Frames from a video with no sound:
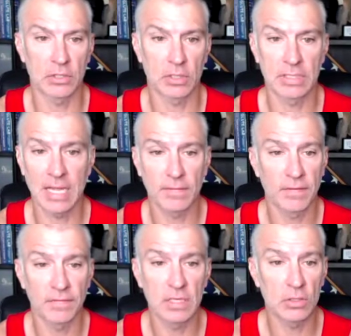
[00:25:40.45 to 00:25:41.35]
because that's
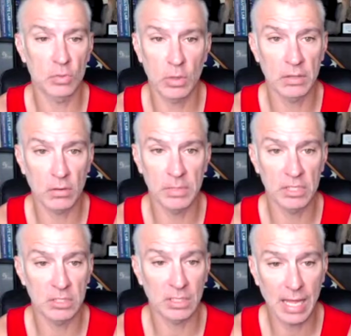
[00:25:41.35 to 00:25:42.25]
15, 20, 30
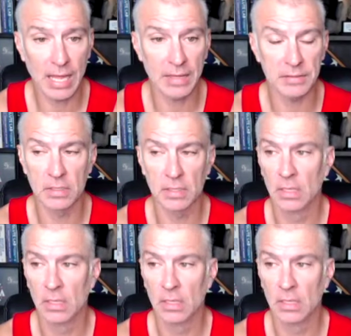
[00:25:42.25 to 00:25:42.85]
minutes of class.